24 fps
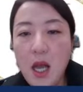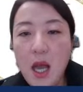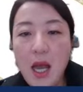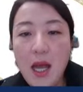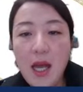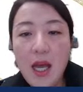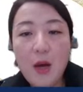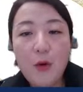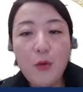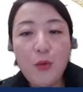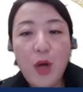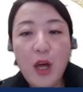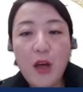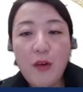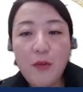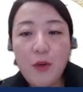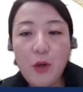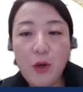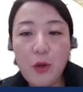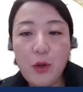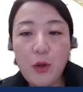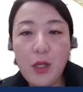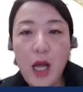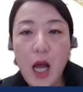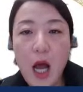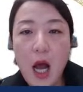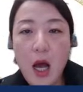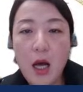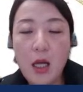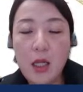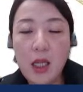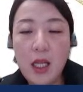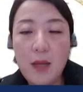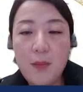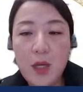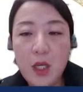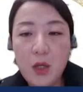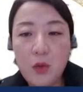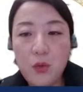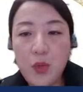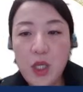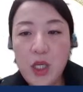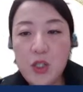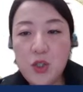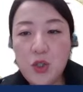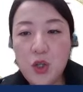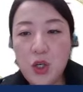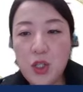However, limited
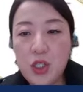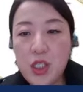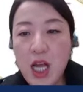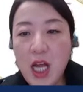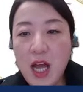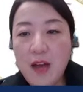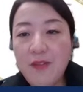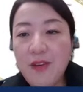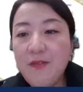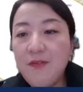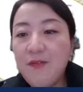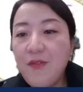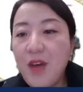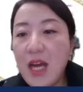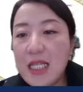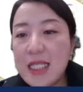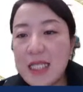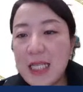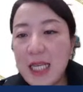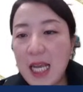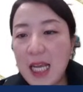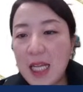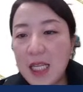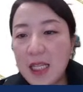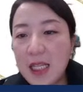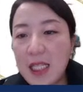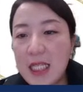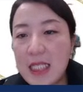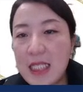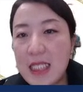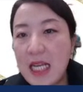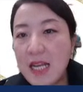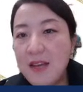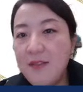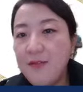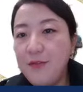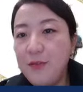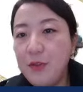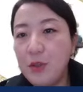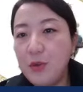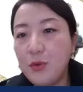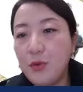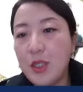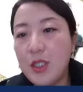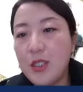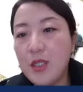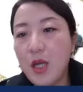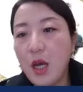research have investigated this
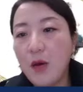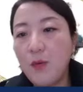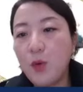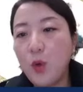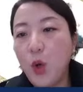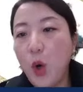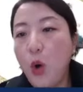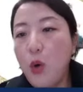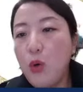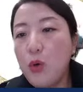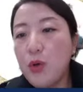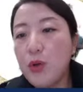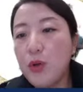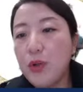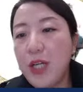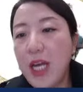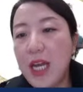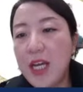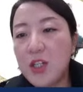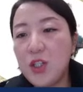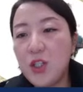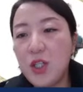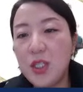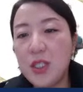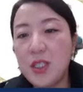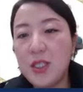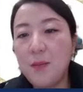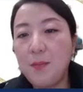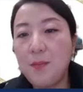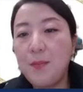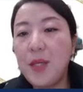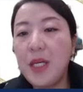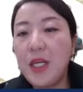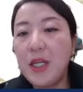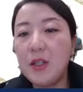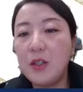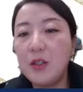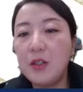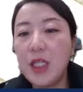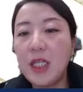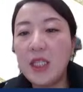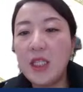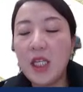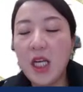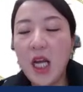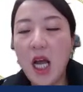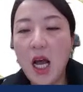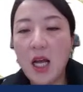influence of co-creation's appeal
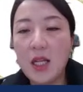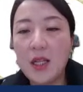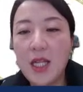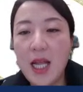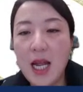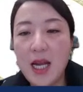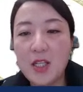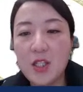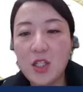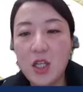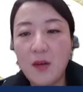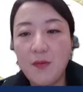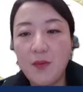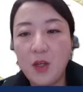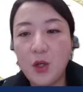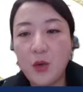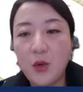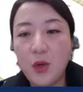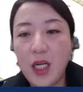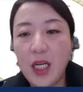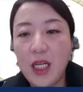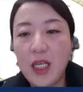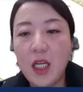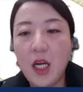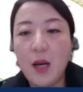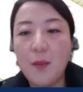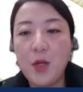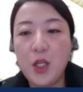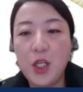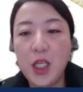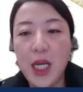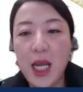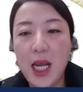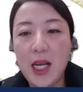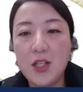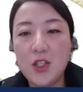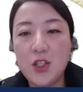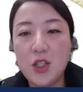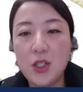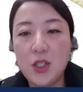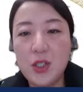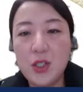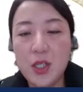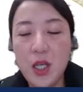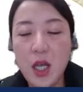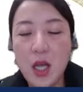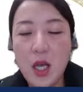in the context of green communications.